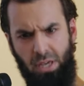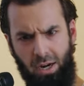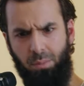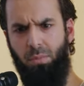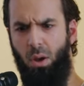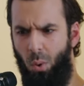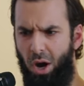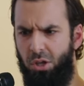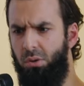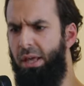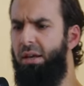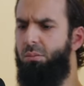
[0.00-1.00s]
Get up. Hey, why are
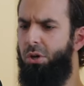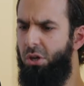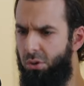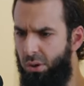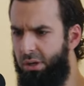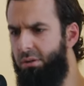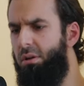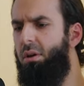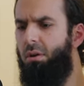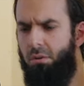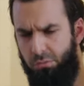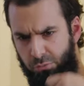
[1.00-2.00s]
you late? What are you doing?
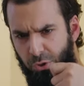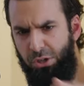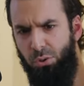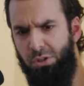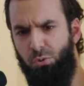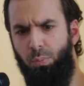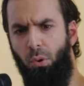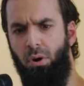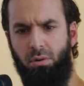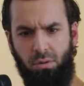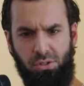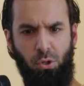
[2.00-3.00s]
Redo this
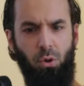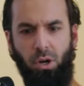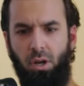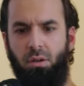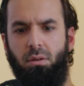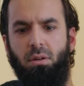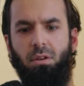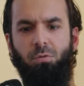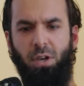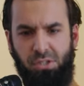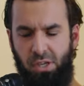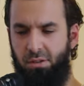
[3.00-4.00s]
report. It's no good.
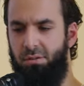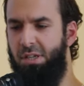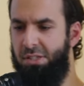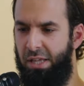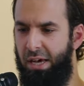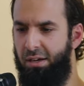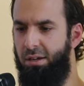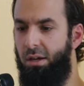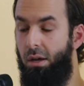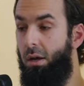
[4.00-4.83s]
Fix it. This and that.